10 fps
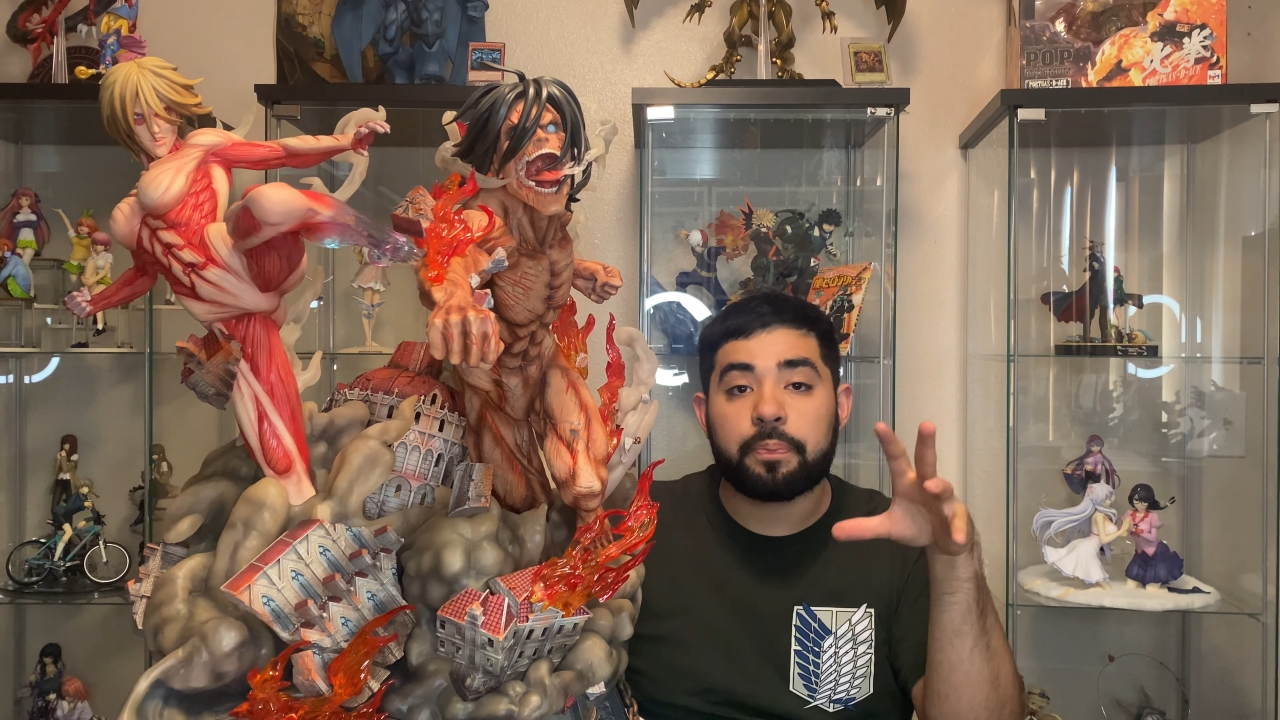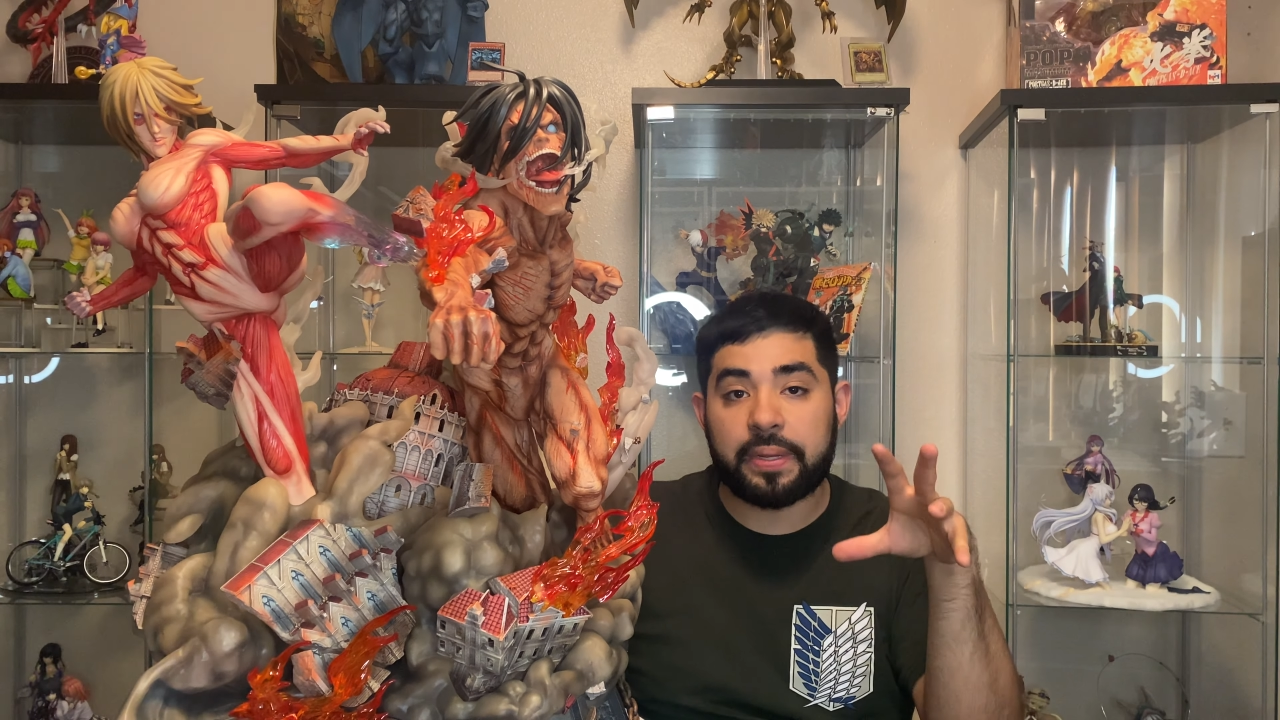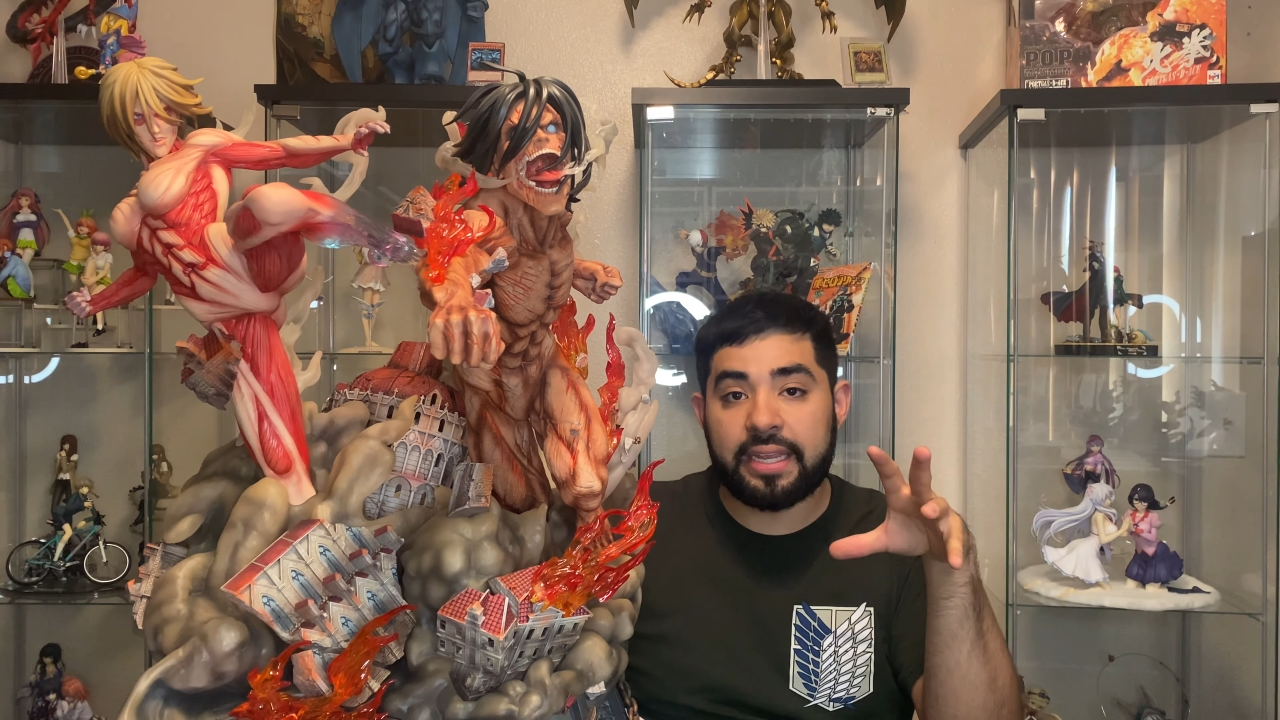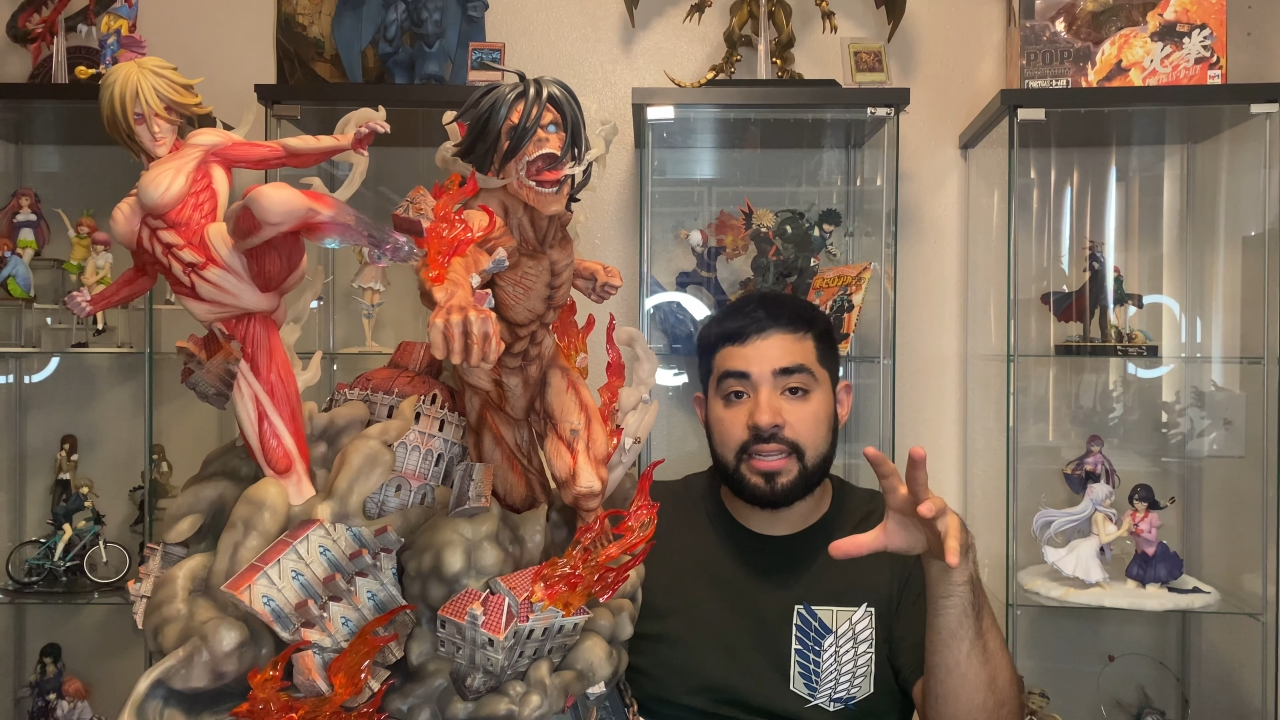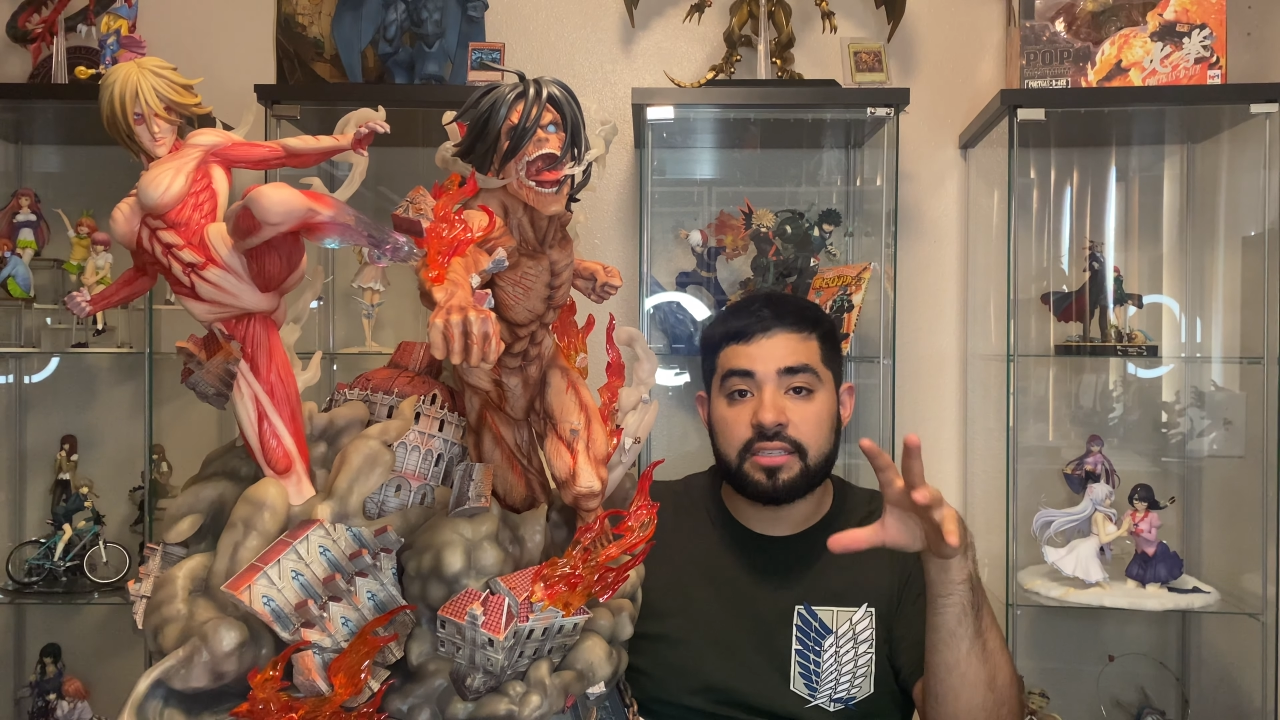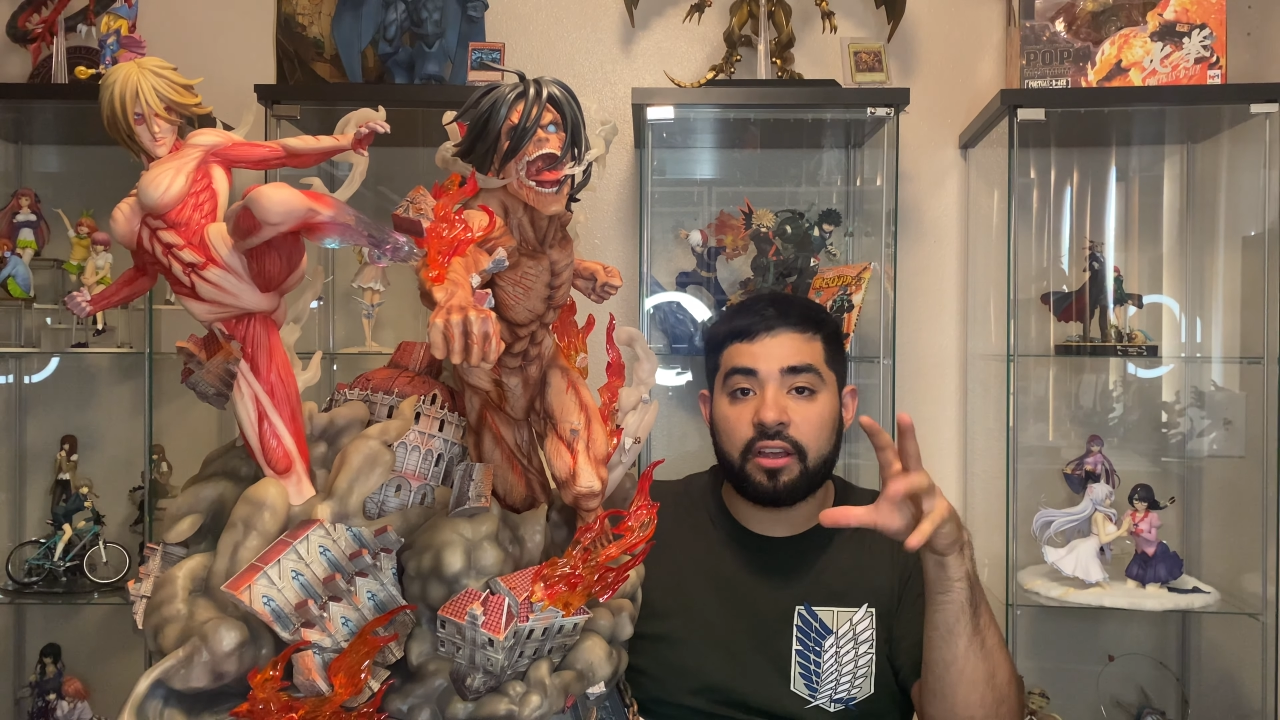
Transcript: piece